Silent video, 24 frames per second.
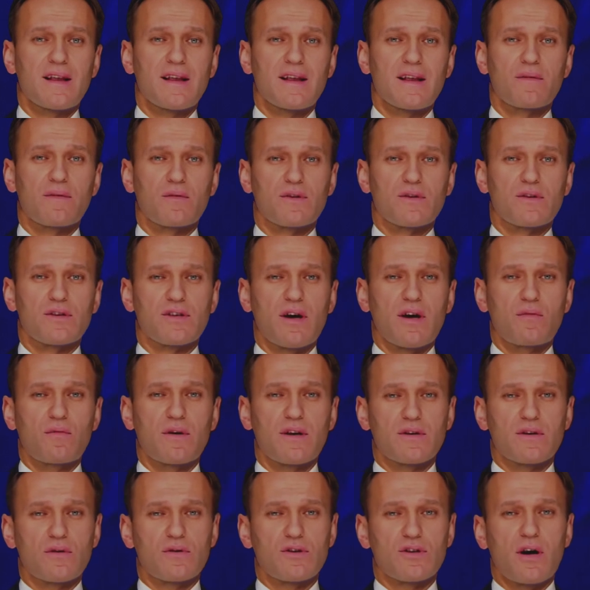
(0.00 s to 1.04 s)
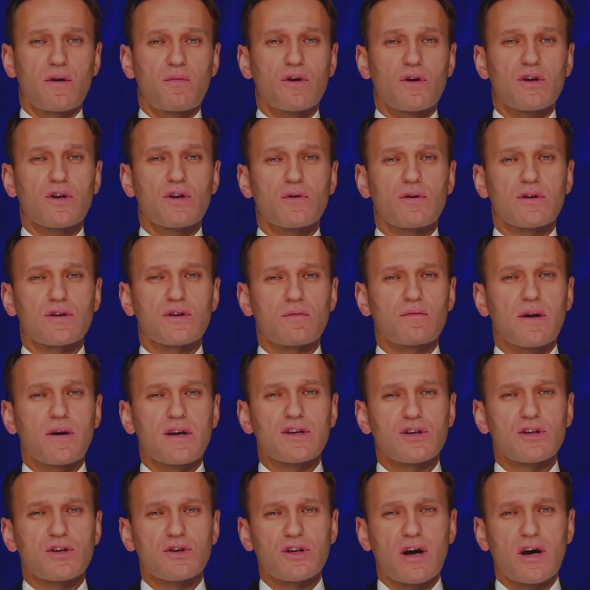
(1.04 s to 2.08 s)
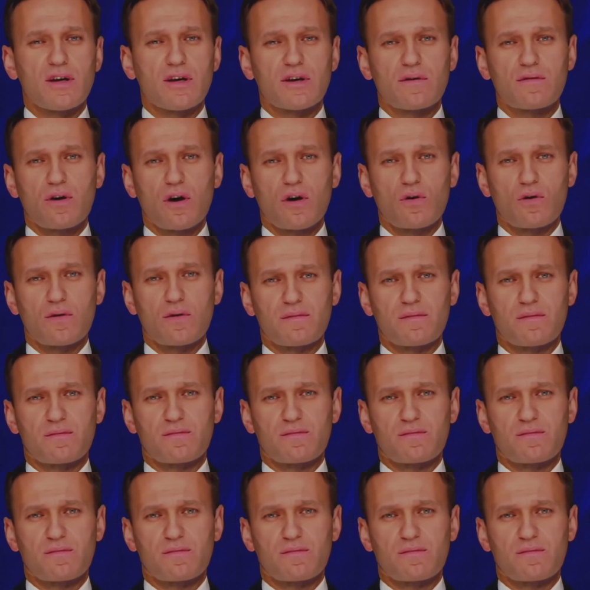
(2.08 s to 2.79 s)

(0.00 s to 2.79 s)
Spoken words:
was someone who was much too young to vote.